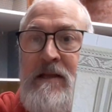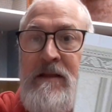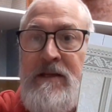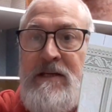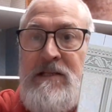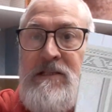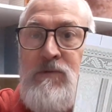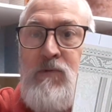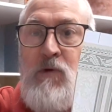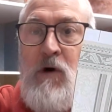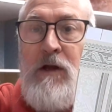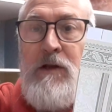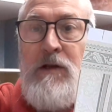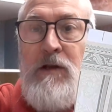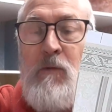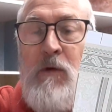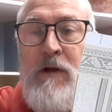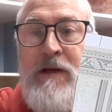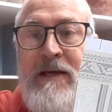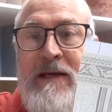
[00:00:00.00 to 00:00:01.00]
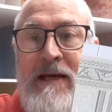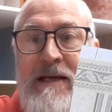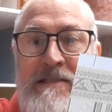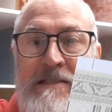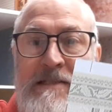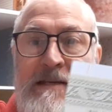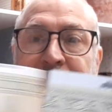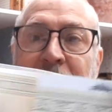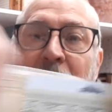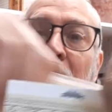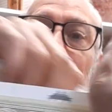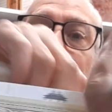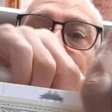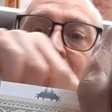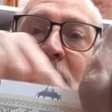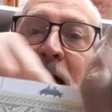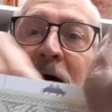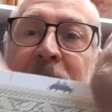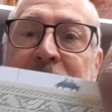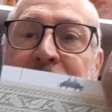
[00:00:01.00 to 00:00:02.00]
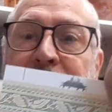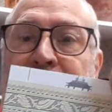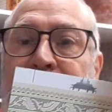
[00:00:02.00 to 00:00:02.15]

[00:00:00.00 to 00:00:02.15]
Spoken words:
This one, when it gets to the other end